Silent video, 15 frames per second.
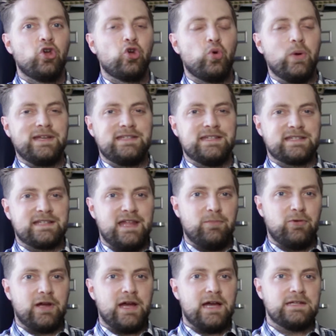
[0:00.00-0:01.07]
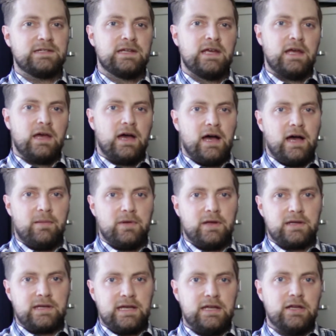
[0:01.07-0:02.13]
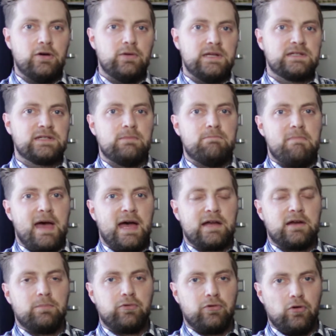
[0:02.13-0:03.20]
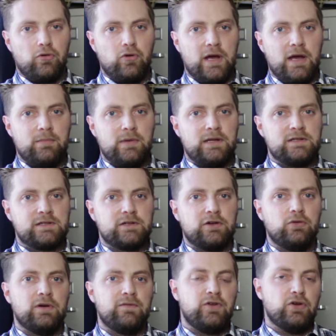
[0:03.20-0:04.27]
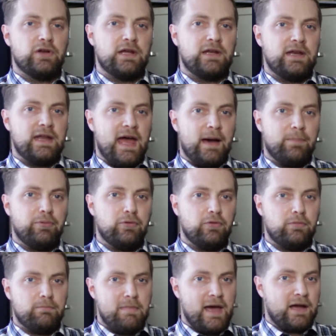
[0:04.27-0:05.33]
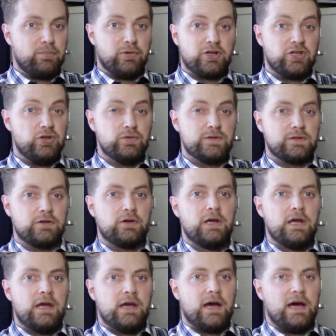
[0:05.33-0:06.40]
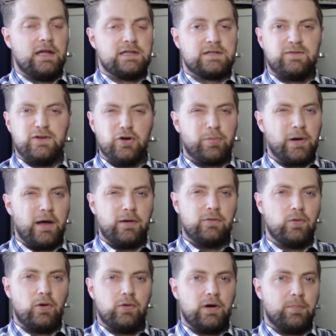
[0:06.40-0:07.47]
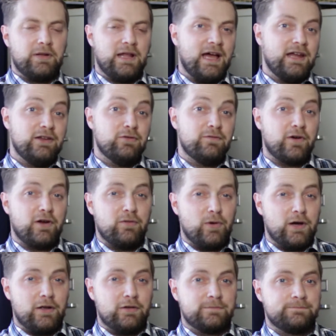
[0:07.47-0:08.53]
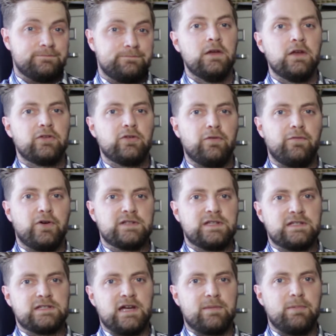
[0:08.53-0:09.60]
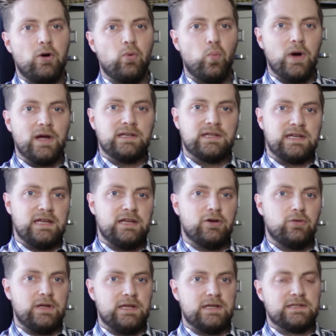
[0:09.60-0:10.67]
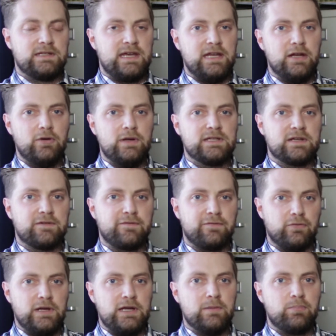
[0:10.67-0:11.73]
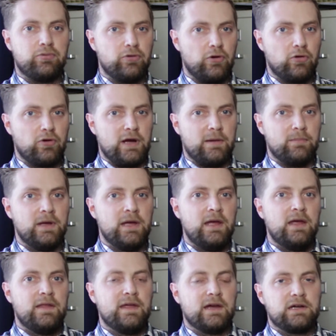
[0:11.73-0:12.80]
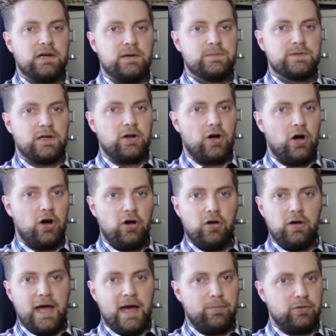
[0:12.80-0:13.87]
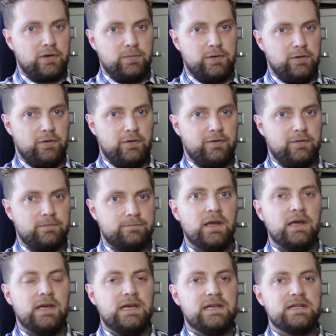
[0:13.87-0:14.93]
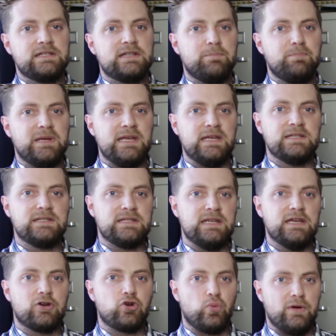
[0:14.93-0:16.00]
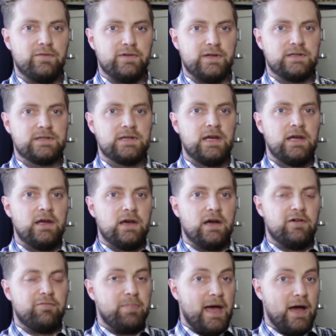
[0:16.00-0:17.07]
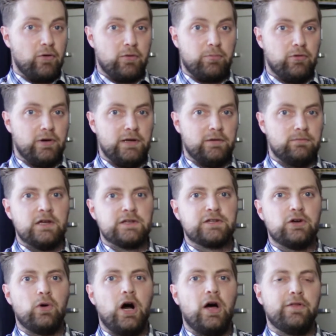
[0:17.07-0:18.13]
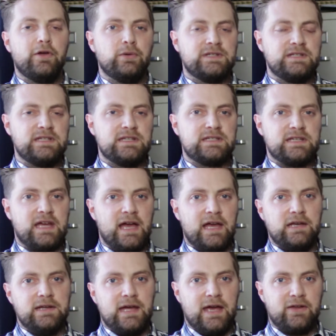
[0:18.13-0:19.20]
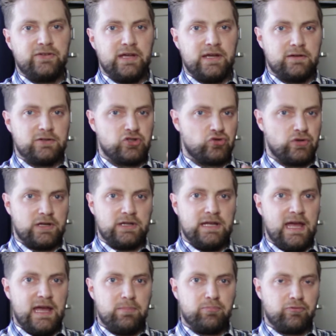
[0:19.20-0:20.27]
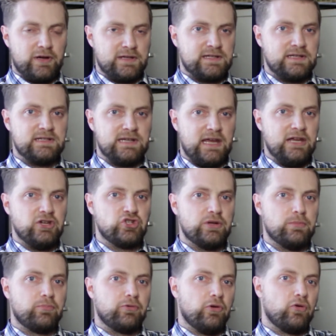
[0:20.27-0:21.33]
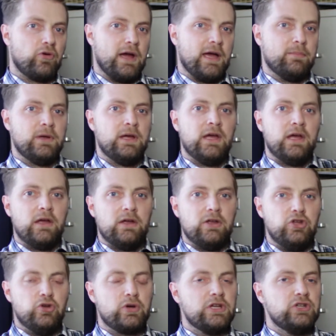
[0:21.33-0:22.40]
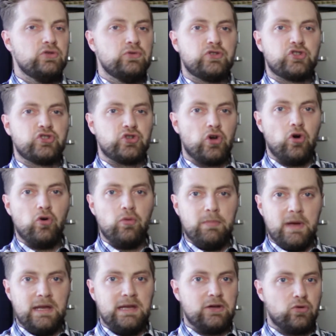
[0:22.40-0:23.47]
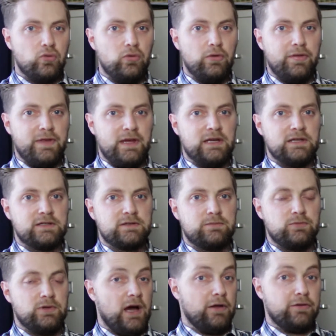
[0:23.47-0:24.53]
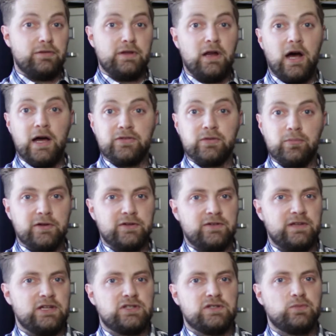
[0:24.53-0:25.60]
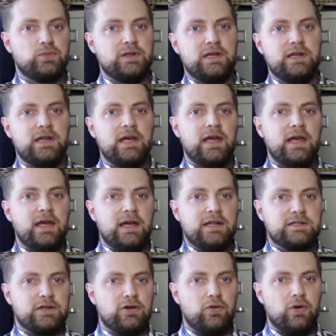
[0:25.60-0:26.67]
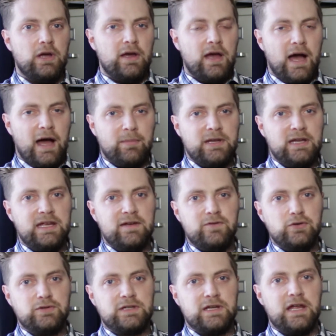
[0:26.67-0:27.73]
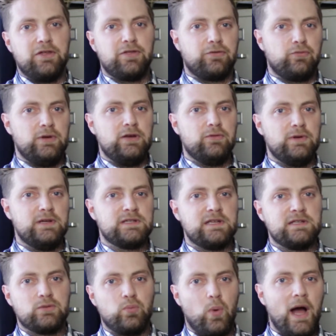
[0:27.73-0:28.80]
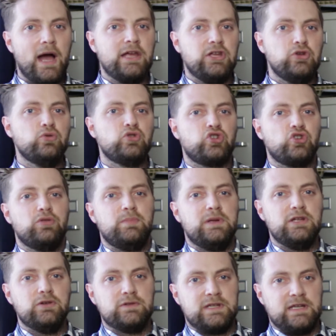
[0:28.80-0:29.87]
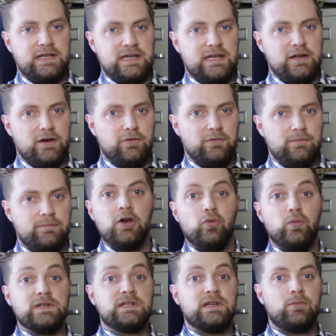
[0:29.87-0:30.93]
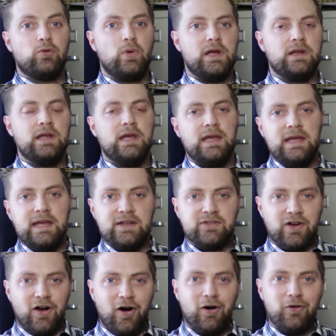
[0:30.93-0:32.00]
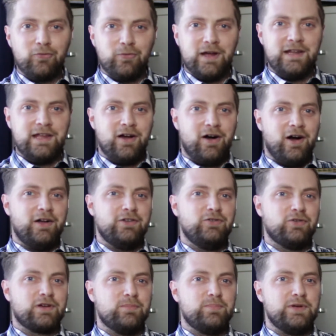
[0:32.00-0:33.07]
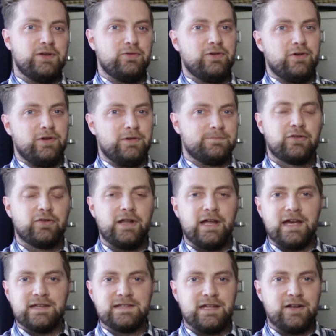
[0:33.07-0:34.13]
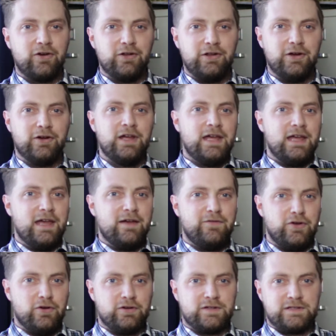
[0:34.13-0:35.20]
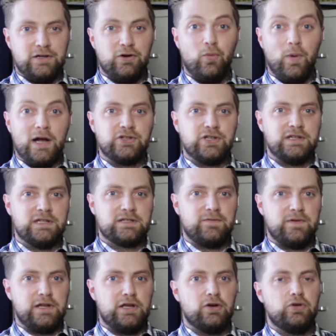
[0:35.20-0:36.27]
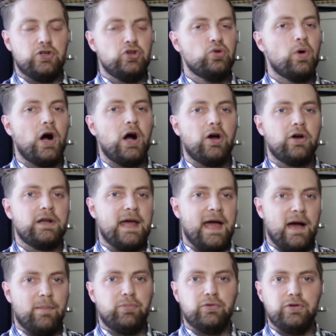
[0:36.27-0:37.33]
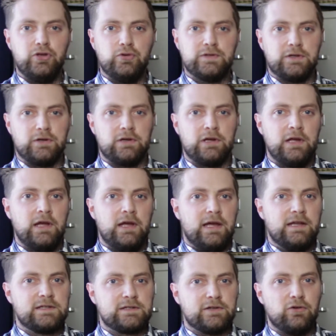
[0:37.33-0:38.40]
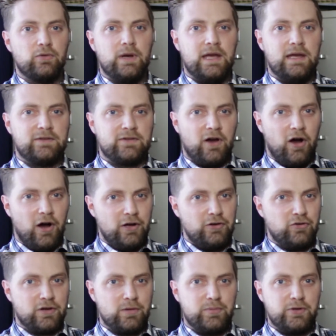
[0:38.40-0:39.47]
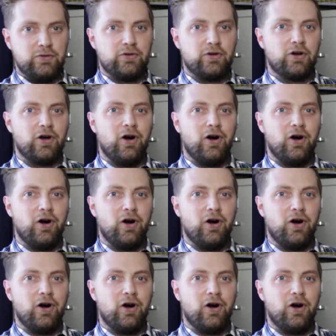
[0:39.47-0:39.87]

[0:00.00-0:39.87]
Quick disclaimer, guys, um, Keynote is a Mac program, and so if you're not an Apple MacBook user, uh, this video probably won't apply to you very well. So first, let's talk about what Keynote is. Keynote is a free program that comes on all Apple computers. It is the P C equivalent of PowerPoint. So although it's designed as like strictly a presentation program, you can do so many cool things other than awesome presentations with it. And so I'm gonna give you today three reasons why you should be using Keynote. Reason number one, it's already on your computer. So like I said earlier, if you're still watching this video, you are an Apple user. And so it's on your computer